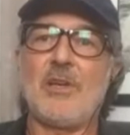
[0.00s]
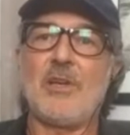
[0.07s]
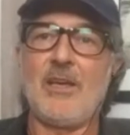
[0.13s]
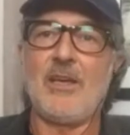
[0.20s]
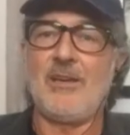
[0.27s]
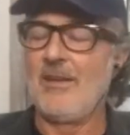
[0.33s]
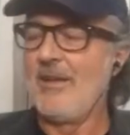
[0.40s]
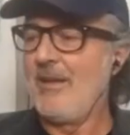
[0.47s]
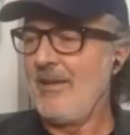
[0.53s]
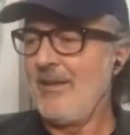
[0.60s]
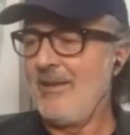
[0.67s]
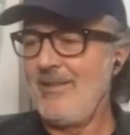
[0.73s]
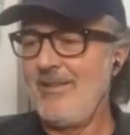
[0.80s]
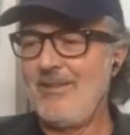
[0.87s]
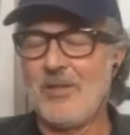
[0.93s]
And
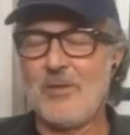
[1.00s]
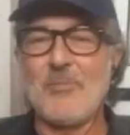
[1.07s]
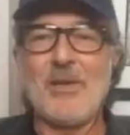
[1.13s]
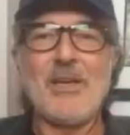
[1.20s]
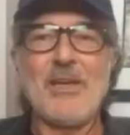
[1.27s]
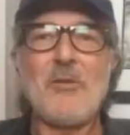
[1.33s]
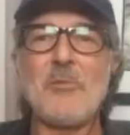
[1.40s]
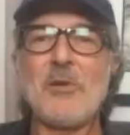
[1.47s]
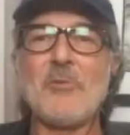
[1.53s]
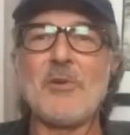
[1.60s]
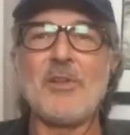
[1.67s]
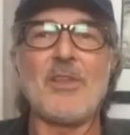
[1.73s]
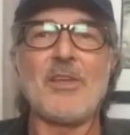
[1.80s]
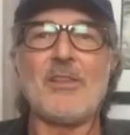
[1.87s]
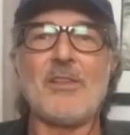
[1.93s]
look, man, nobody
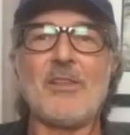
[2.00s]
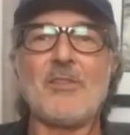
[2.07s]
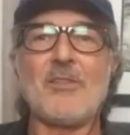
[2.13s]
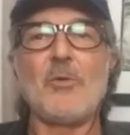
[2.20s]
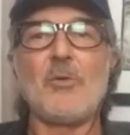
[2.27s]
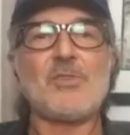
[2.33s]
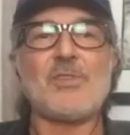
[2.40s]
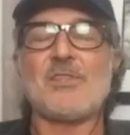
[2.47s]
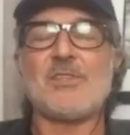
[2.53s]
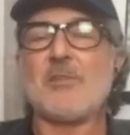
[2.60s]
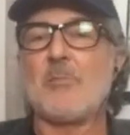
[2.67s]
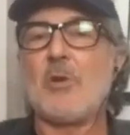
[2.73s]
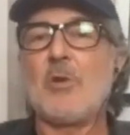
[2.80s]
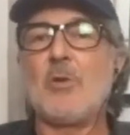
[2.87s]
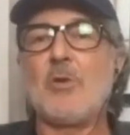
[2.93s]
want like the whole
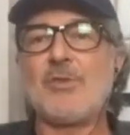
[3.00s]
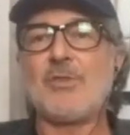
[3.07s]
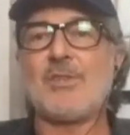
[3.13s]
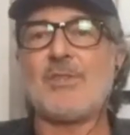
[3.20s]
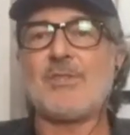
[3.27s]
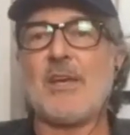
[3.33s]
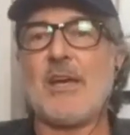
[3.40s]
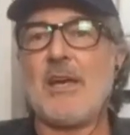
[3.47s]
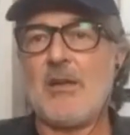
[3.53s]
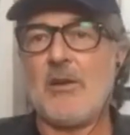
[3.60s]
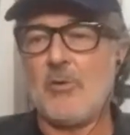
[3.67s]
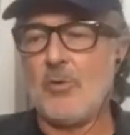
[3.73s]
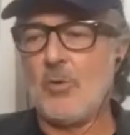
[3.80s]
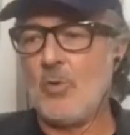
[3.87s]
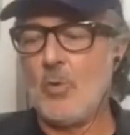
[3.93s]
system, our whole society,
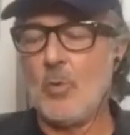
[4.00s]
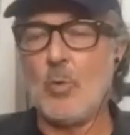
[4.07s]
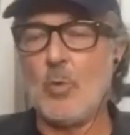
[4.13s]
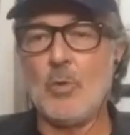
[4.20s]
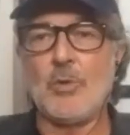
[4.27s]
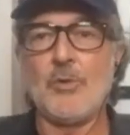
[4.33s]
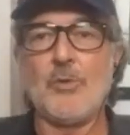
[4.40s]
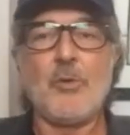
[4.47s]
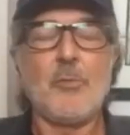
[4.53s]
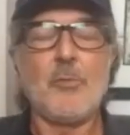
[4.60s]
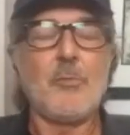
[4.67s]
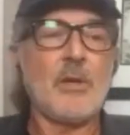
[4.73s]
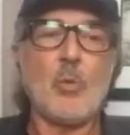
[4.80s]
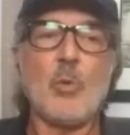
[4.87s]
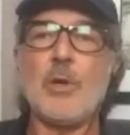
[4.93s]
our whole world, no
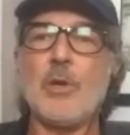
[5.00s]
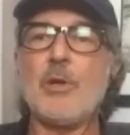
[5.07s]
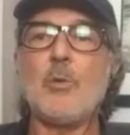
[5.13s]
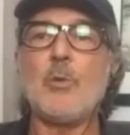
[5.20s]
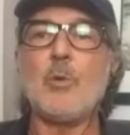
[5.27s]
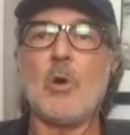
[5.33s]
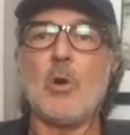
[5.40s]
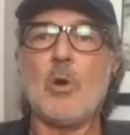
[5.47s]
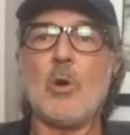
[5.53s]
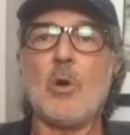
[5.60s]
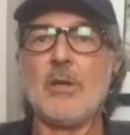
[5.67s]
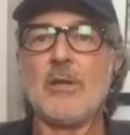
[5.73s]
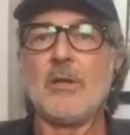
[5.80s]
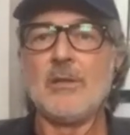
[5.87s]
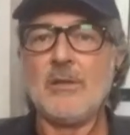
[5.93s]
matter where you are
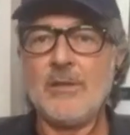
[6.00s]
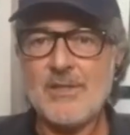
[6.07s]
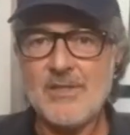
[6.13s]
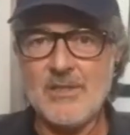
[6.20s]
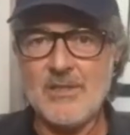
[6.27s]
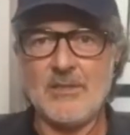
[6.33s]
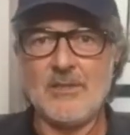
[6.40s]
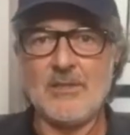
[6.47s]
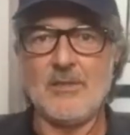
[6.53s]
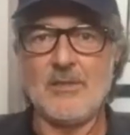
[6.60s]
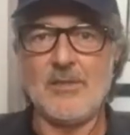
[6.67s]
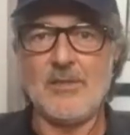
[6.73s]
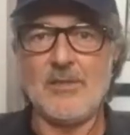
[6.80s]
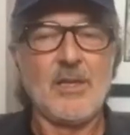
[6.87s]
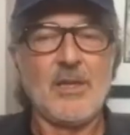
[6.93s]
listening to
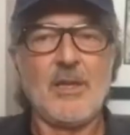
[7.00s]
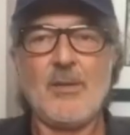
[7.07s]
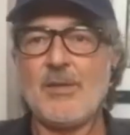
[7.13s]
this,